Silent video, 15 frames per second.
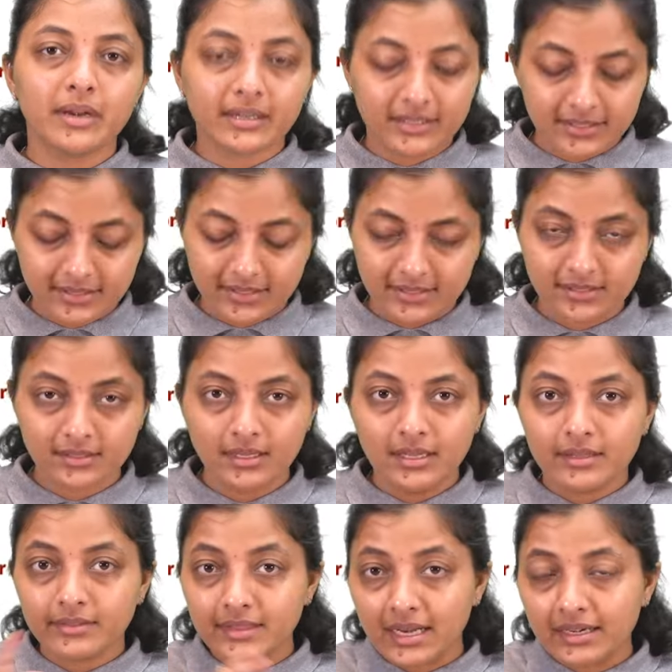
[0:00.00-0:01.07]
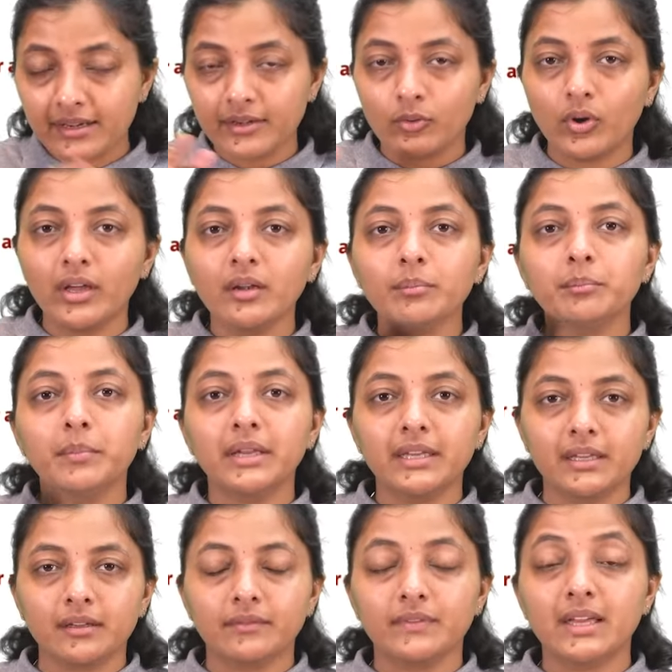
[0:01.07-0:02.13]
practices that require money,
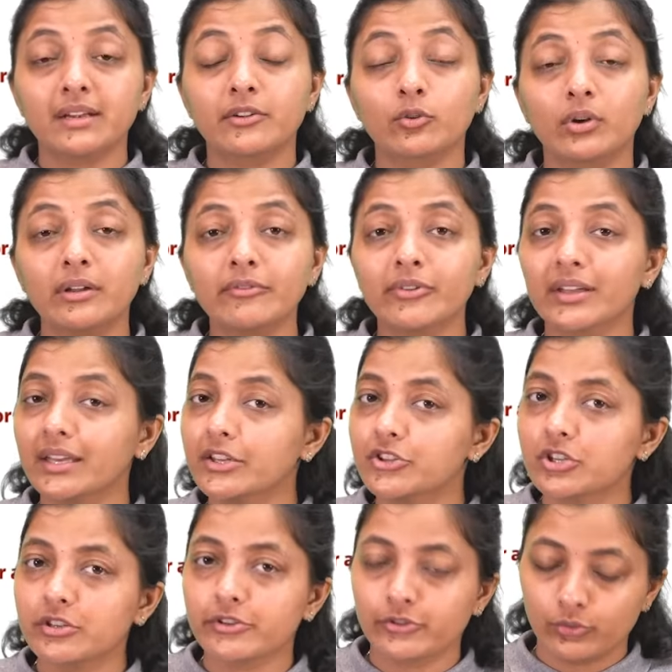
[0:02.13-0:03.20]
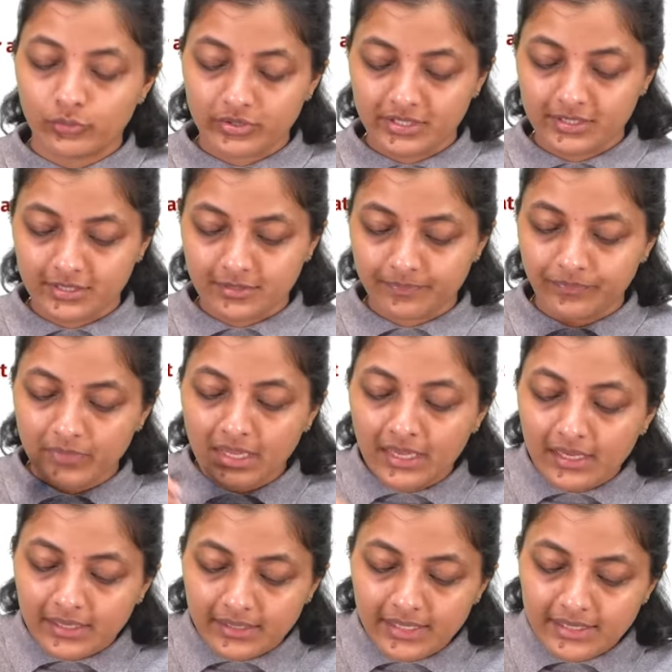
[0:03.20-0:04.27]
that require financial resources.
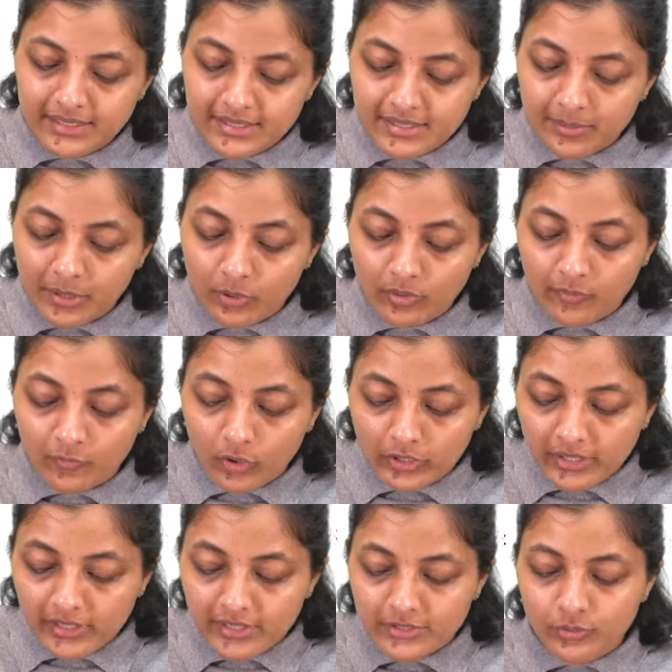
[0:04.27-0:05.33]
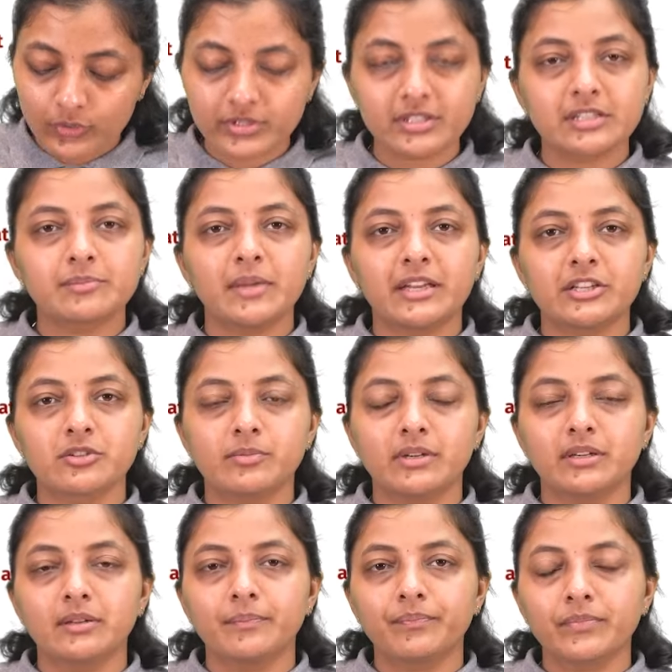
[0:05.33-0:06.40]
Next is about water resources
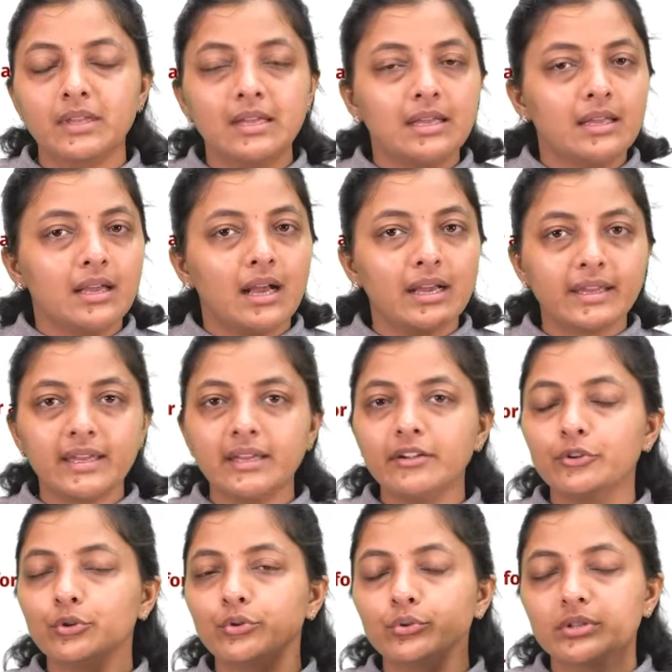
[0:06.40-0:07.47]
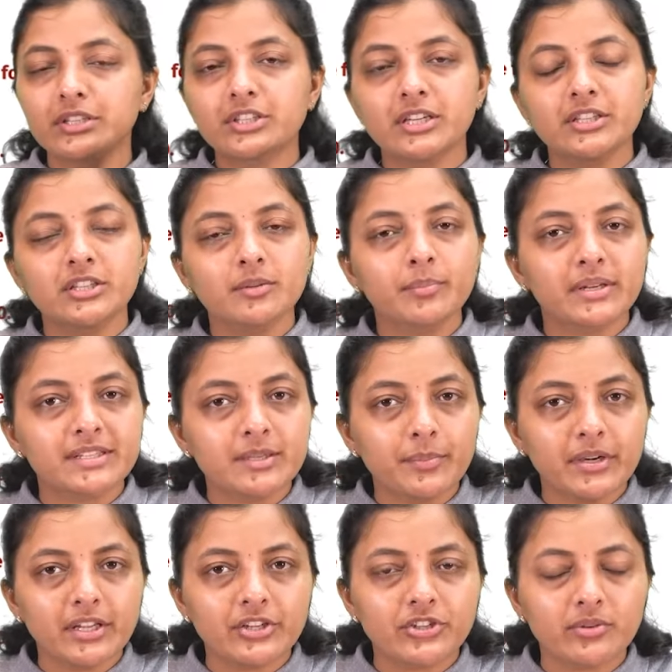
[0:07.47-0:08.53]
management. Again, due to the changing
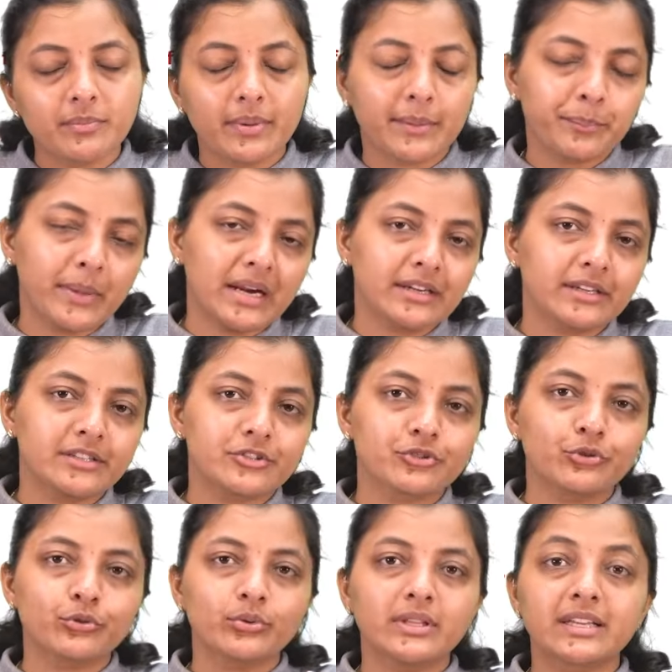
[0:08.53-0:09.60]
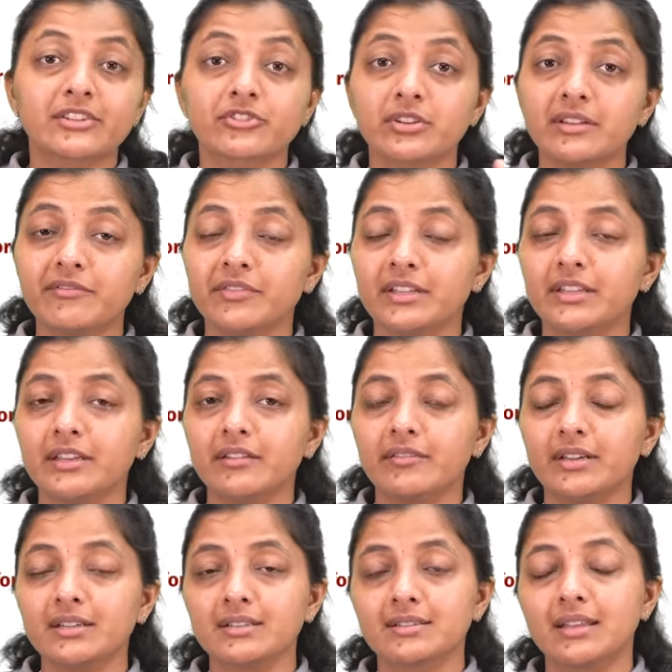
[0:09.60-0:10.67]
precipitation patterns, due to the extreme weather
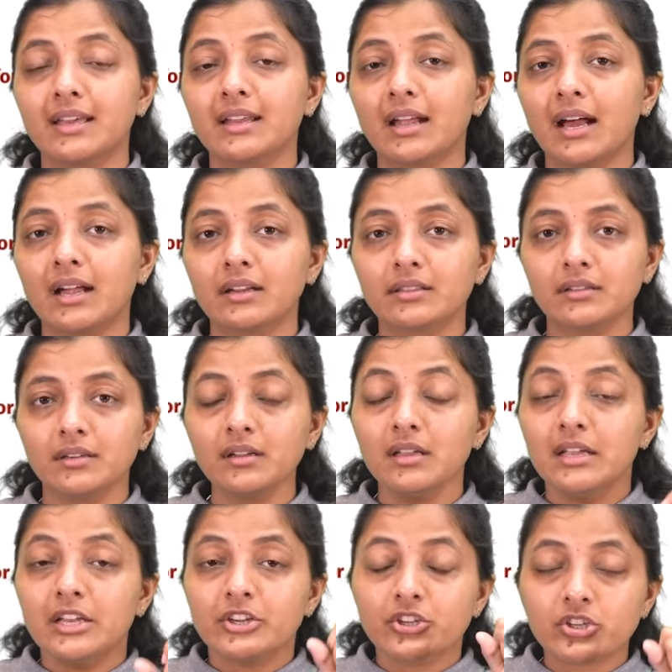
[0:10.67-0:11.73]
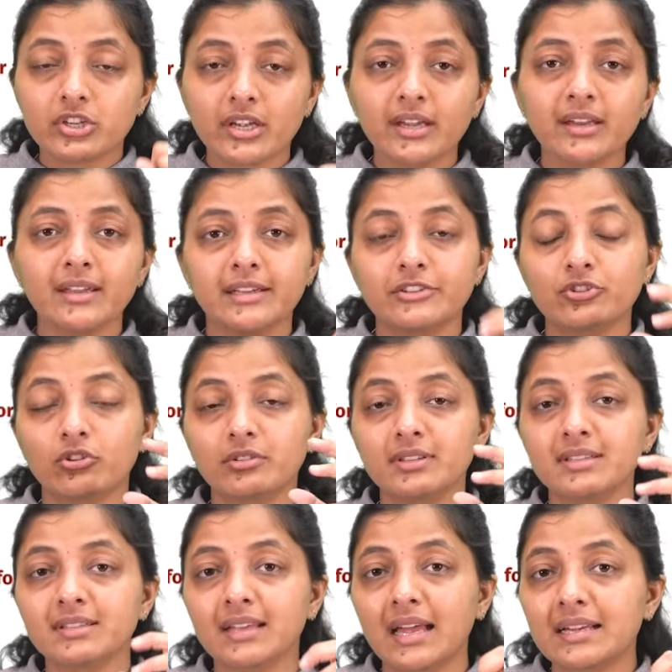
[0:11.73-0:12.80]
events, there are the shrinkage or the
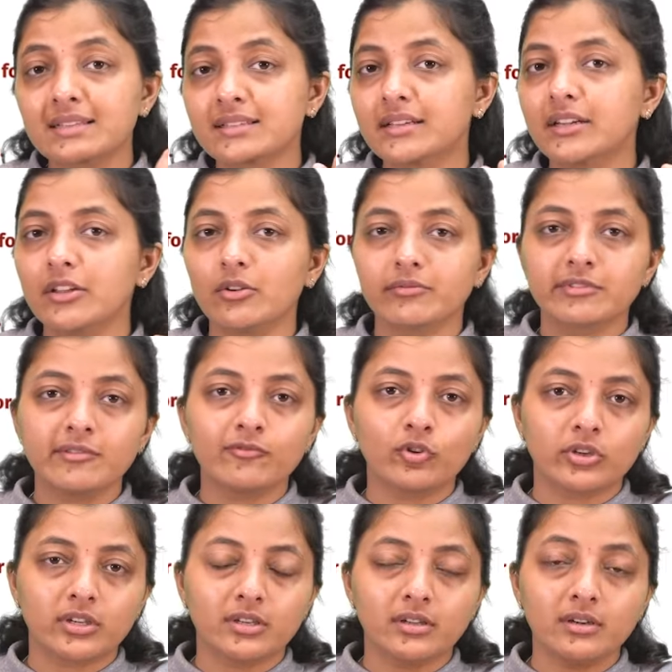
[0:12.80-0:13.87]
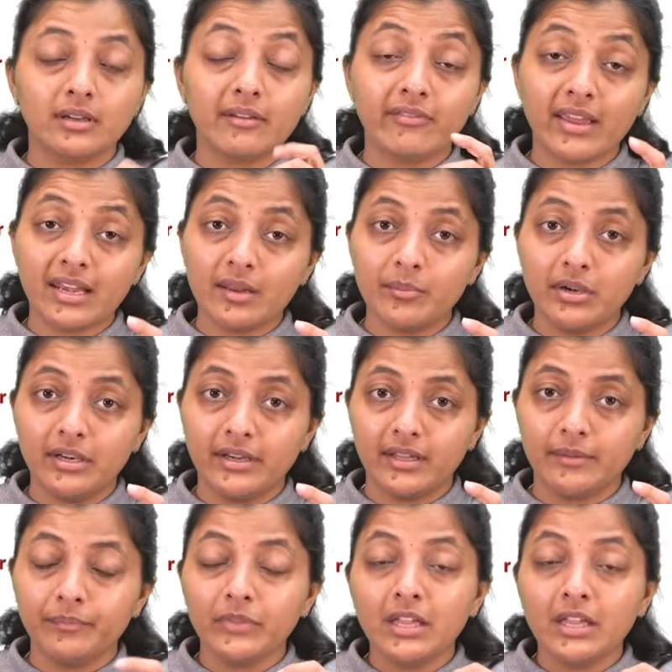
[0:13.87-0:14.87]
scarcity of the water availability